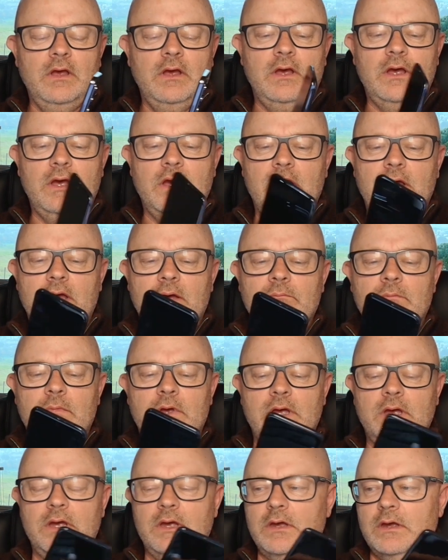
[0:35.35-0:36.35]

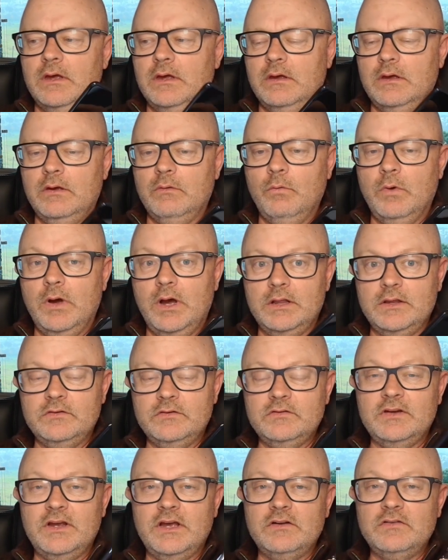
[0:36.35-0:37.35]
wireless
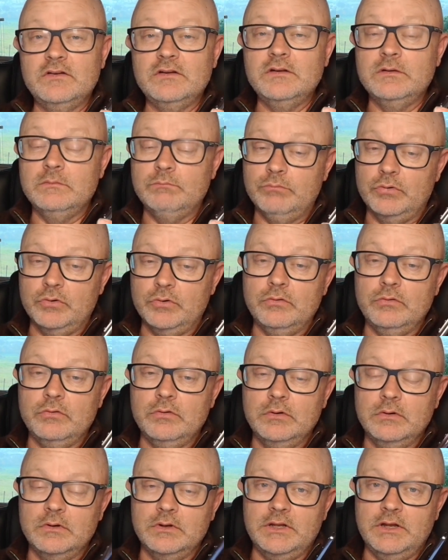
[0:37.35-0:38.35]
charging, boo,
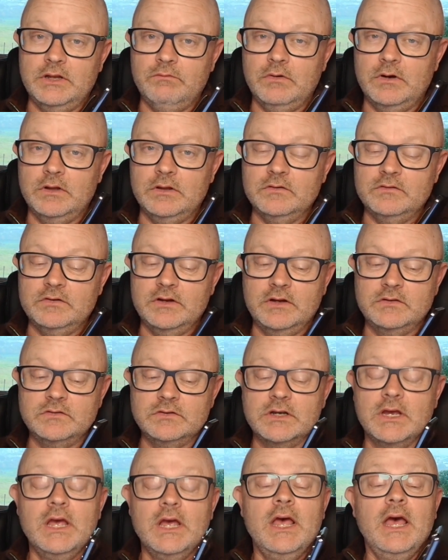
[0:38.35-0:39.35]
I love wireless charging,